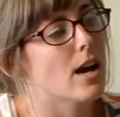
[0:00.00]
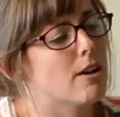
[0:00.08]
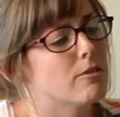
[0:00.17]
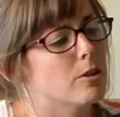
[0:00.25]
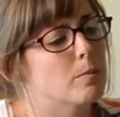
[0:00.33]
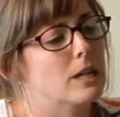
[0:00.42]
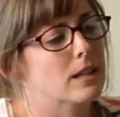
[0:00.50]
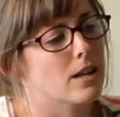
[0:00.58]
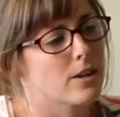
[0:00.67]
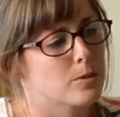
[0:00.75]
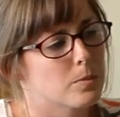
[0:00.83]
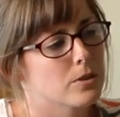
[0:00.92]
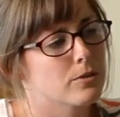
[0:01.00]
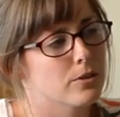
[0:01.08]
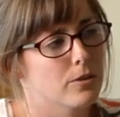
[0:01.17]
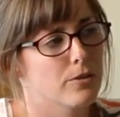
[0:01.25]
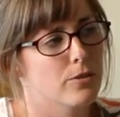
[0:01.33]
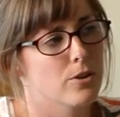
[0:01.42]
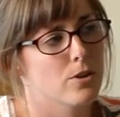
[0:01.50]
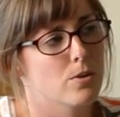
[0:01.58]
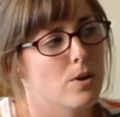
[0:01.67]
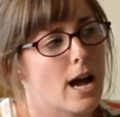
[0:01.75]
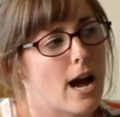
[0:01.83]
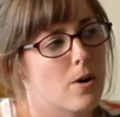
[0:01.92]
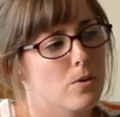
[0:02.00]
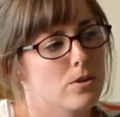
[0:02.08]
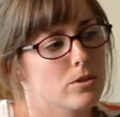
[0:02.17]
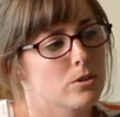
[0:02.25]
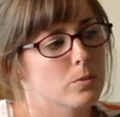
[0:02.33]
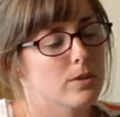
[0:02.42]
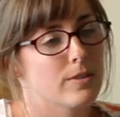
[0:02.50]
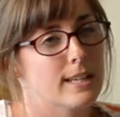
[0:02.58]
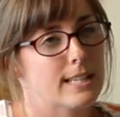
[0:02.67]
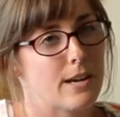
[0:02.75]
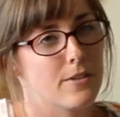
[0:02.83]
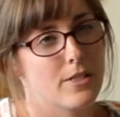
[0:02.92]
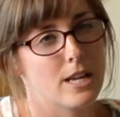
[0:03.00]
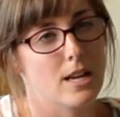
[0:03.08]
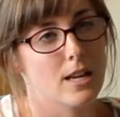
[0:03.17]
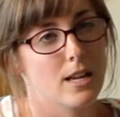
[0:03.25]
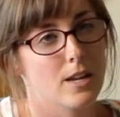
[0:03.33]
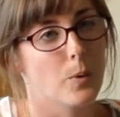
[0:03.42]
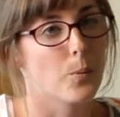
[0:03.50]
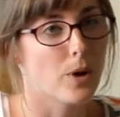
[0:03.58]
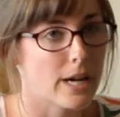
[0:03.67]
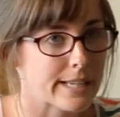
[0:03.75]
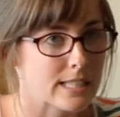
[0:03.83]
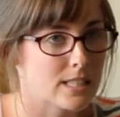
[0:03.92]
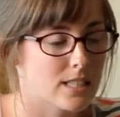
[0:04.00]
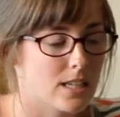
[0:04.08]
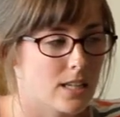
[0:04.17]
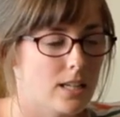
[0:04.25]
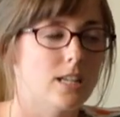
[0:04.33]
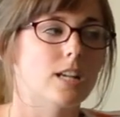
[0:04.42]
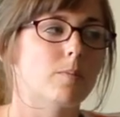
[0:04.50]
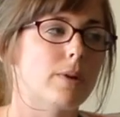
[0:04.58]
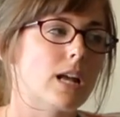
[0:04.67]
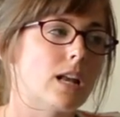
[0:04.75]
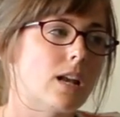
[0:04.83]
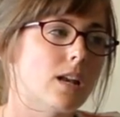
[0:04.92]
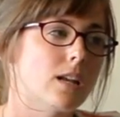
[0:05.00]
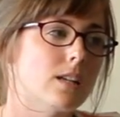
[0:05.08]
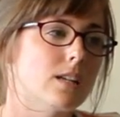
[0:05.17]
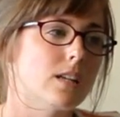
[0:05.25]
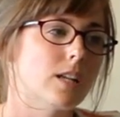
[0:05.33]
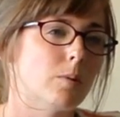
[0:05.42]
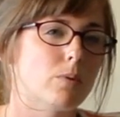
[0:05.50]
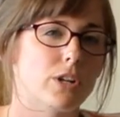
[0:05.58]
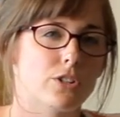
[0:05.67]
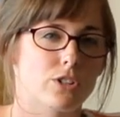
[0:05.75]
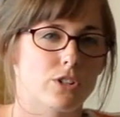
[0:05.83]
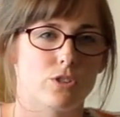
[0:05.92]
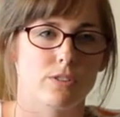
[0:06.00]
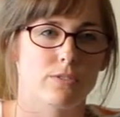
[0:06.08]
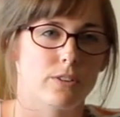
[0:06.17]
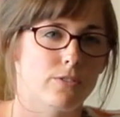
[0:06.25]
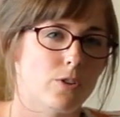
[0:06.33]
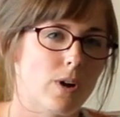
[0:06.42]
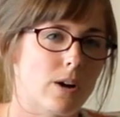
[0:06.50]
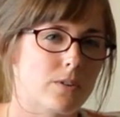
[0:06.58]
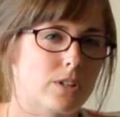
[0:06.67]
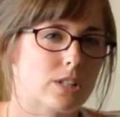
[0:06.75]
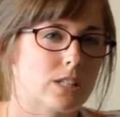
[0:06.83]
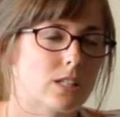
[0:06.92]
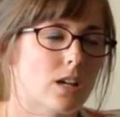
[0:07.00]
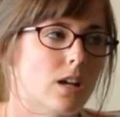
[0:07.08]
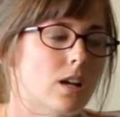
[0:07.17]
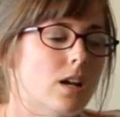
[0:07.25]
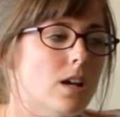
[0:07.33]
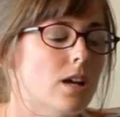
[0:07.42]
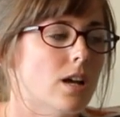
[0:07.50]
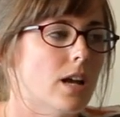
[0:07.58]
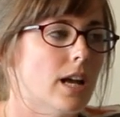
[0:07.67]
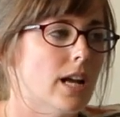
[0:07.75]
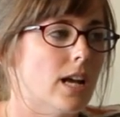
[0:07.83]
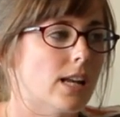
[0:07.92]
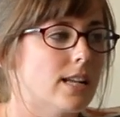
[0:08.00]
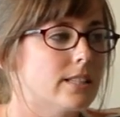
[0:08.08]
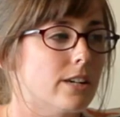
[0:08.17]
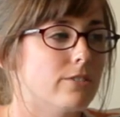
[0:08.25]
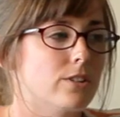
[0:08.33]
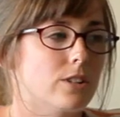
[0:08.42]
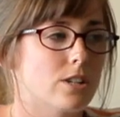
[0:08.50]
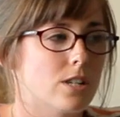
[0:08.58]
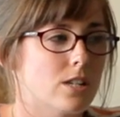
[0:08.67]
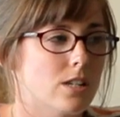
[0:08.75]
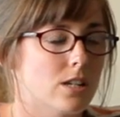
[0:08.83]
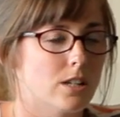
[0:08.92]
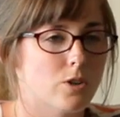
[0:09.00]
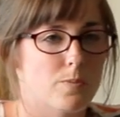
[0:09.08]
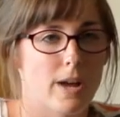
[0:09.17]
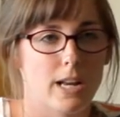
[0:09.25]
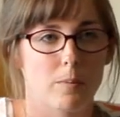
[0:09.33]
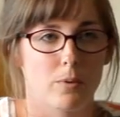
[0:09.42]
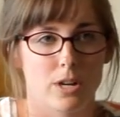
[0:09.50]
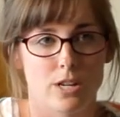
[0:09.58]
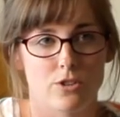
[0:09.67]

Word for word: After being at the hospital for a few hours, we found out that it was, and he had been in brain surgery for a few hours and had suffered a traumatic brain